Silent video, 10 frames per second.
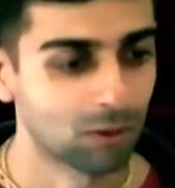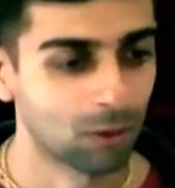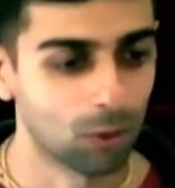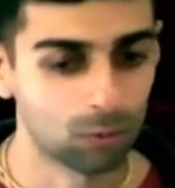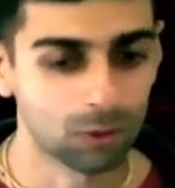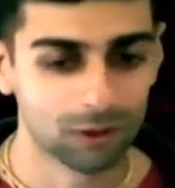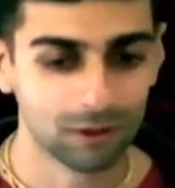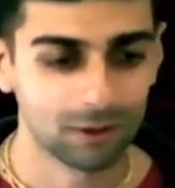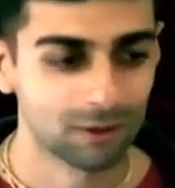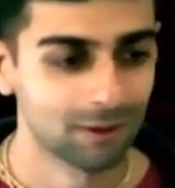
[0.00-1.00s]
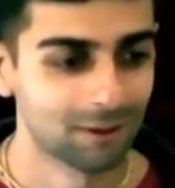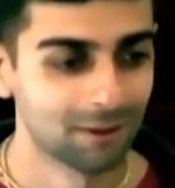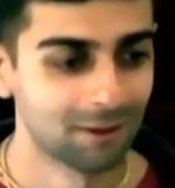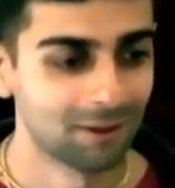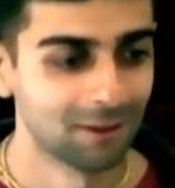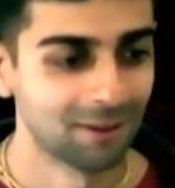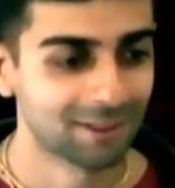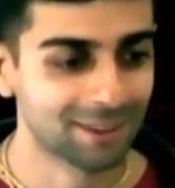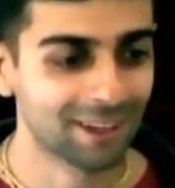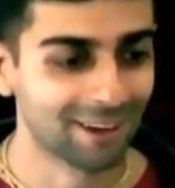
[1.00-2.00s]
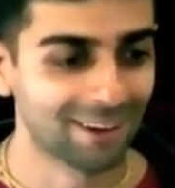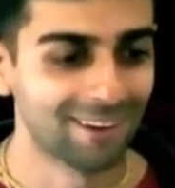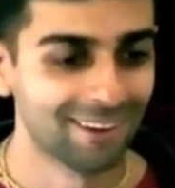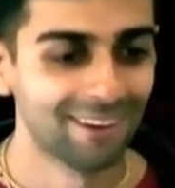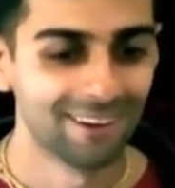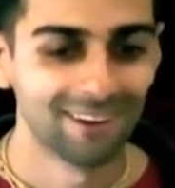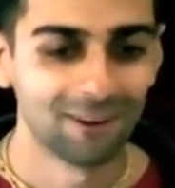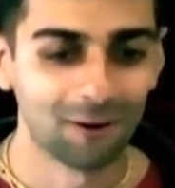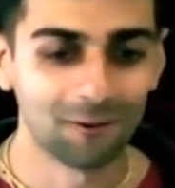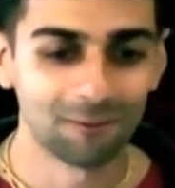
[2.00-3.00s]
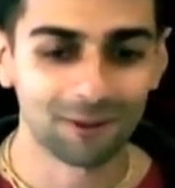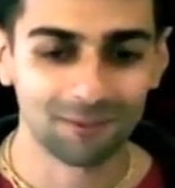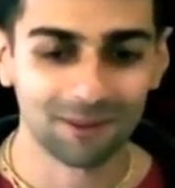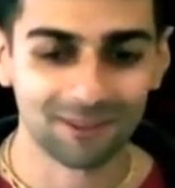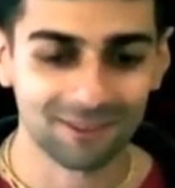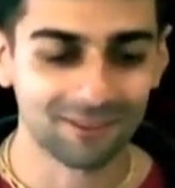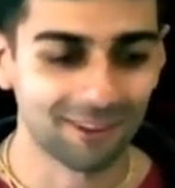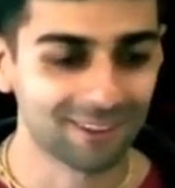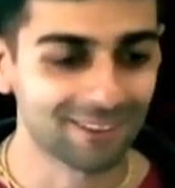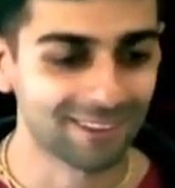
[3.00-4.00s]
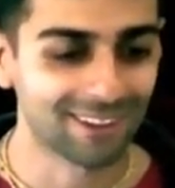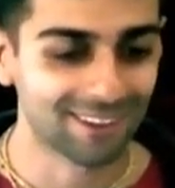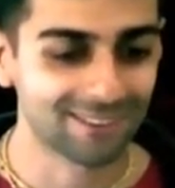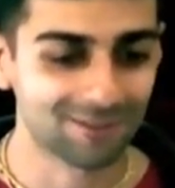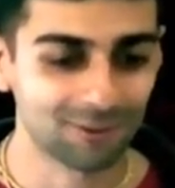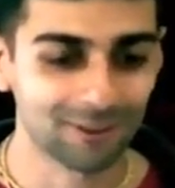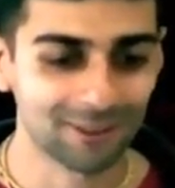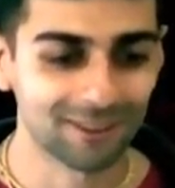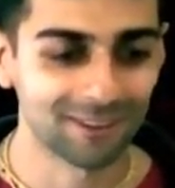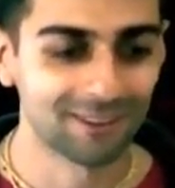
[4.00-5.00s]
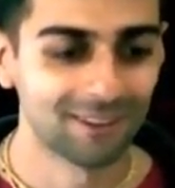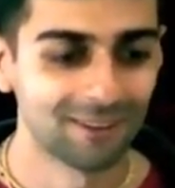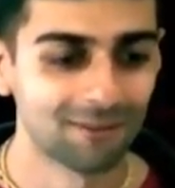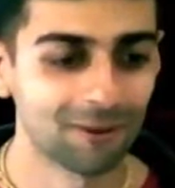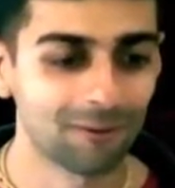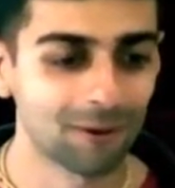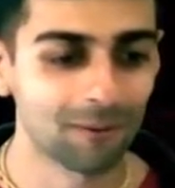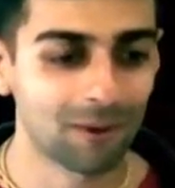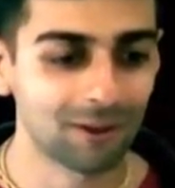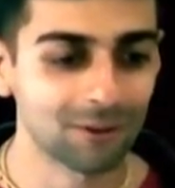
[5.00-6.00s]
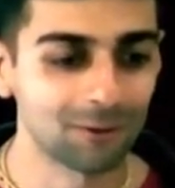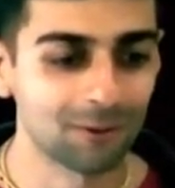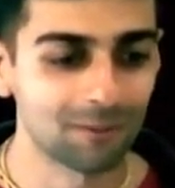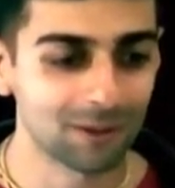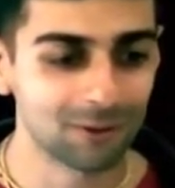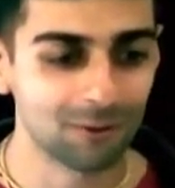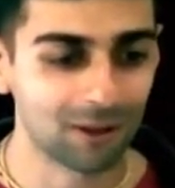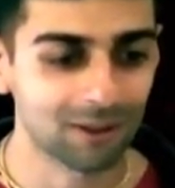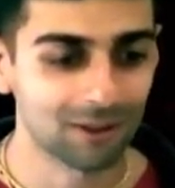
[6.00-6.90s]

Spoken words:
Homework? Yeah. Homework makes you angry. Yeah, that's pretty good. What about you? What makes you angry?